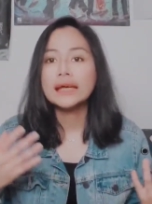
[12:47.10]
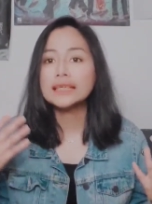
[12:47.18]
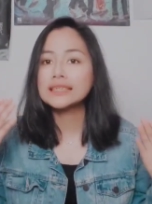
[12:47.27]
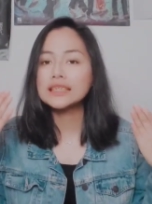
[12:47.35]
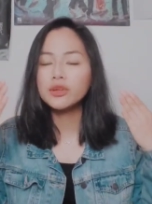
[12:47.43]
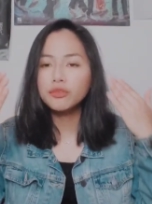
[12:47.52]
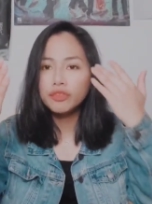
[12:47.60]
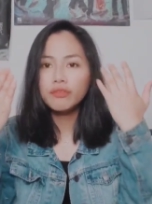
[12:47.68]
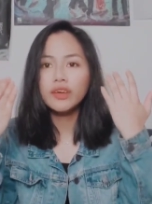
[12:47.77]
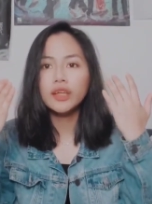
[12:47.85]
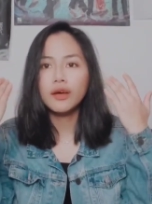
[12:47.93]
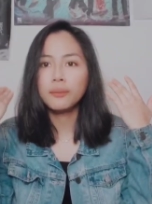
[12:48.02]
it's still
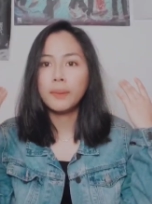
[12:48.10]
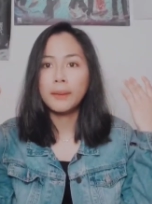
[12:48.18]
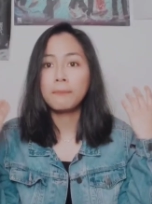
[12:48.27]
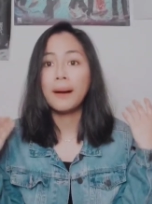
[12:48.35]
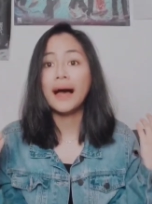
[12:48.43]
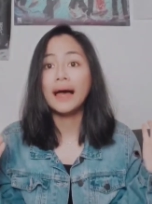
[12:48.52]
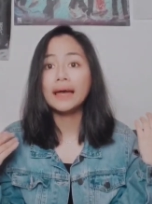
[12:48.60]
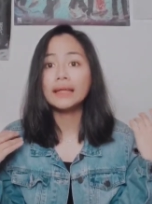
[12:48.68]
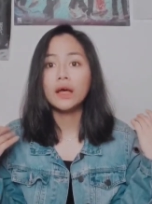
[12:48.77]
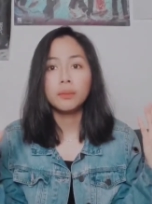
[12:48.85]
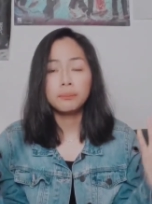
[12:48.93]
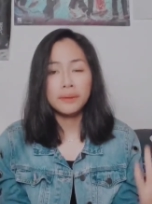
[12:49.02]
vivid on my
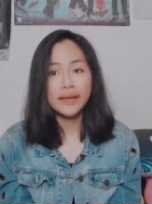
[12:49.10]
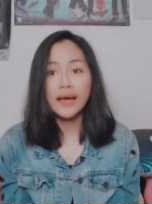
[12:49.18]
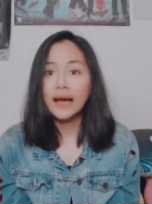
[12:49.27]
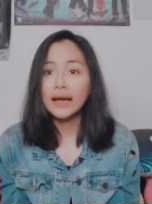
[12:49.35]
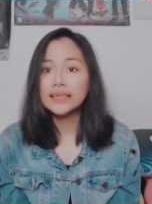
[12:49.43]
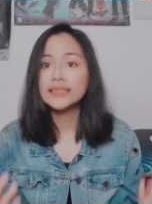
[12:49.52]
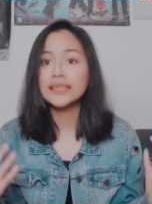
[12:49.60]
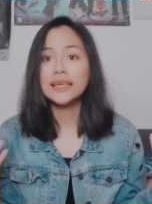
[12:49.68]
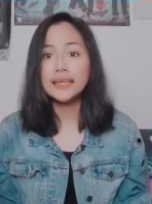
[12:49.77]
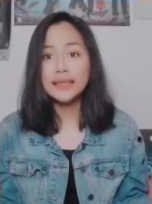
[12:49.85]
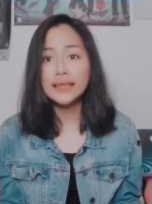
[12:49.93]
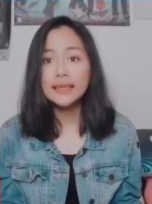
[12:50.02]
mind, on my eyes that
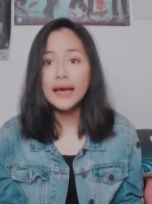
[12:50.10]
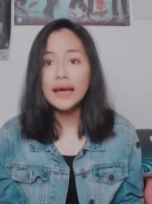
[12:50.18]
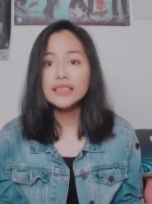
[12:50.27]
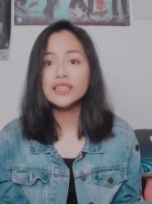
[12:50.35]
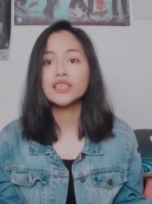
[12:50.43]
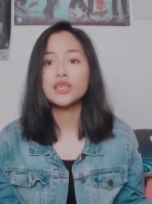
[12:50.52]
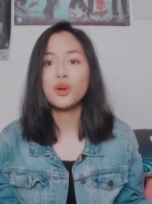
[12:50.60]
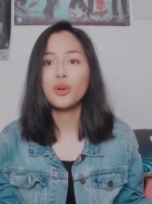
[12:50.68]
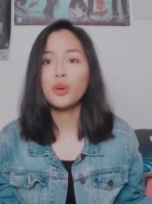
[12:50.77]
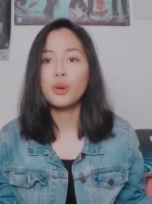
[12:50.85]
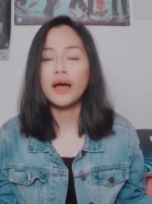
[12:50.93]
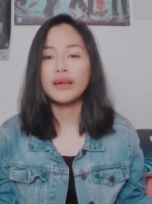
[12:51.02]
he did that.
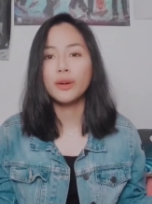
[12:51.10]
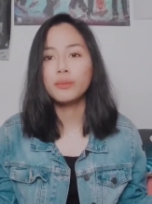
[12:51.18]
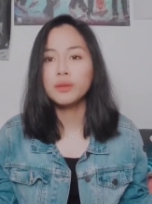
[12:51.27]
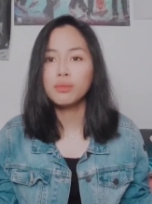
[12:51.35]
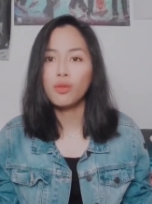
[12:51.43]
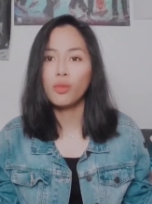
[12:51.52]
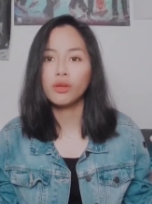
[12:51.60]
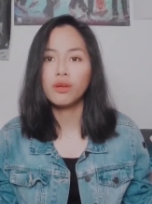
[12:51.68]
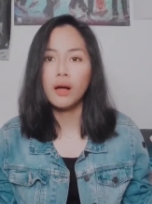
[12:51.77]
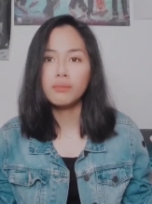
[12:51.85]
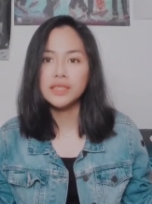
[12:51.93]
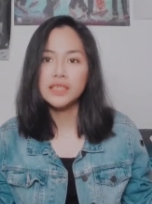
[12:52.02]
So I know people will
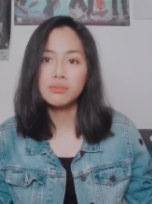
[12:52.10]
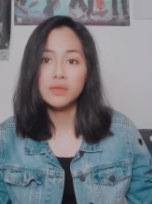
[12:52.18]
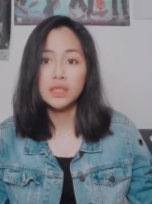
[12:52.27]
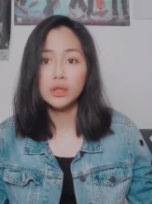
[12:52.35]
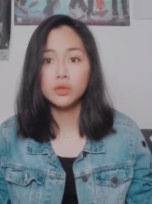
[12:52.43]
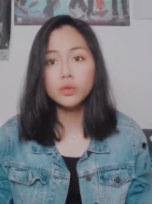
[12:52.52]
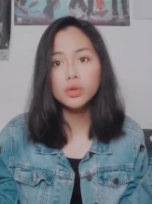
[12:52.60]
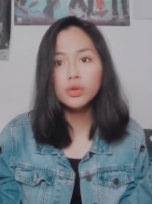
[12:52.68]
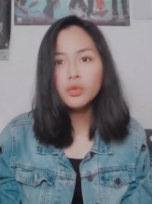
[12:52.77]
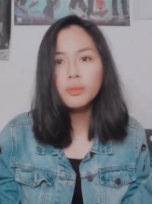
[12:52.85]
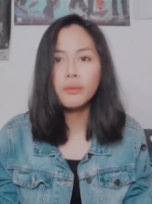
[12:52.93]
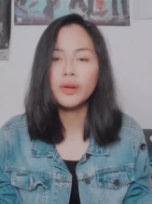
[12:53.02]
call me some
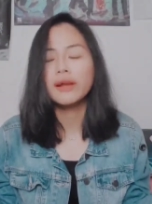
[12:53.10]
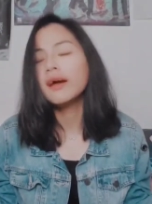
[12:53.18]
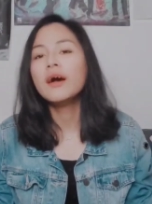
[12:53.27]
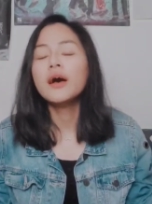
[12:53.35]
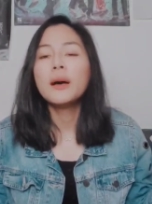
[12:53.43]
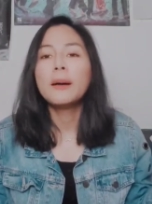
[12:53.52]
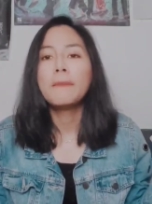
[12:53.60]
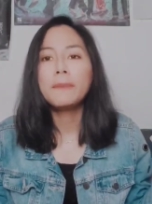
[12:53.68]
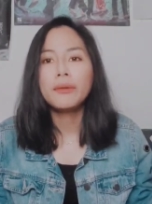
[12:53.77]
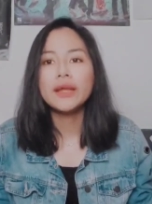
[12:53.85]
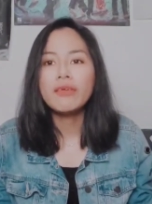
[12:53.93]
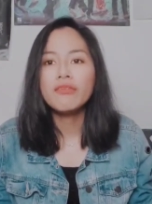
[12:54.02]
Lulu, but
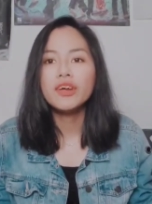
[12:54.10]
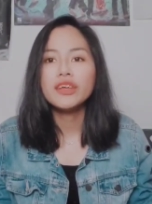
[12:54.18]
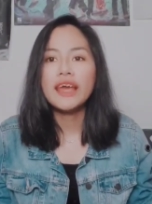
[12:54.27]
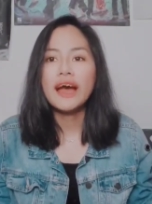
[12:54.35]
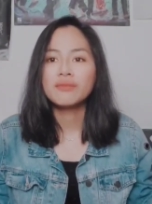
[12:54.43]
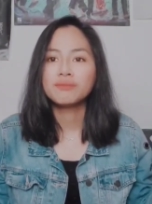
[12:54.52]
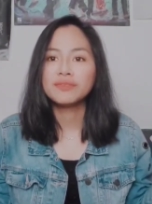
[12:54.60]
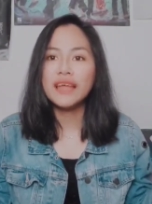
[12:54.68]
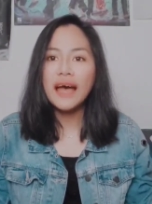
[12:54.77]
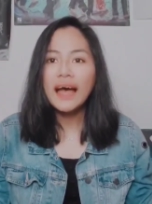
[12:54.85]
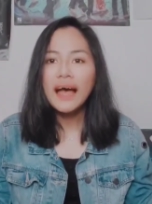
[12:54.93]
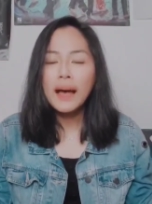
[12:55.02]
whatever, yeah,
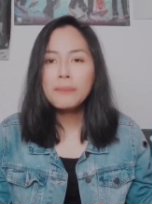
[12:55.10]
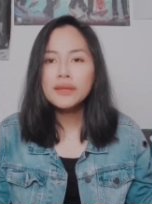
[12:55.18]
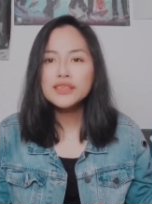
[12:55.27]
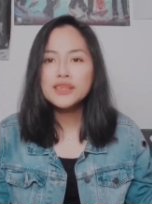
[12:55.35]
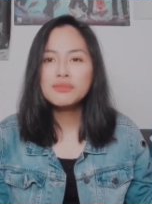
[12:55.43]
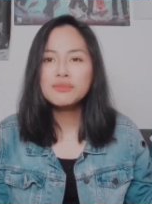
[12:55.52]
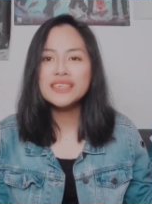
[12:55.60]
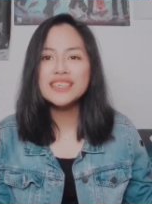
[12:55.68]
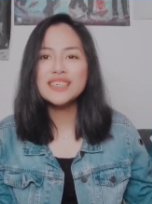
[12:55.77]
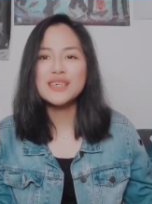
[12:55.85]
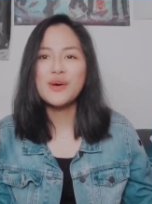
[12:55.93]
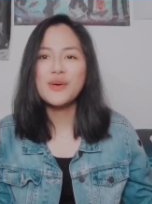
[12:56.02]
that happened to
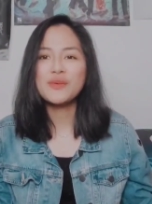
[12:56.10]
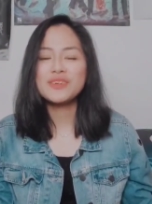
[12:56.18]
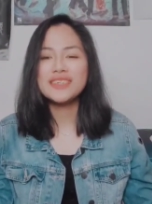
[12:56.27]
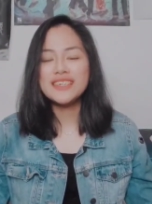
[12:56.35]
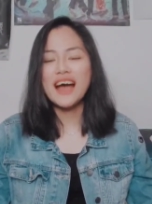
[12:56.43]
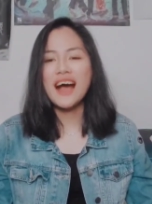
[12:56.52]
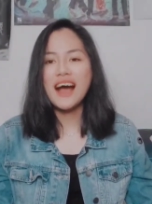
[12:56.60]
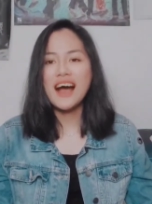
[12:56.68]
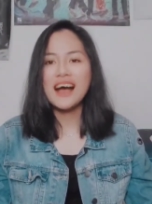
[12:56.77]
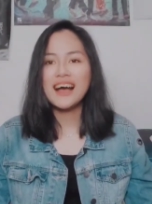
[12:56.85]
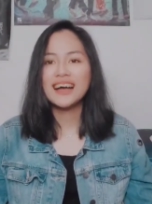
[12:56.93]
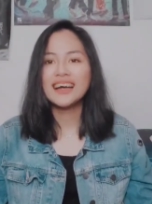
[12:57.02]
me. So yeah.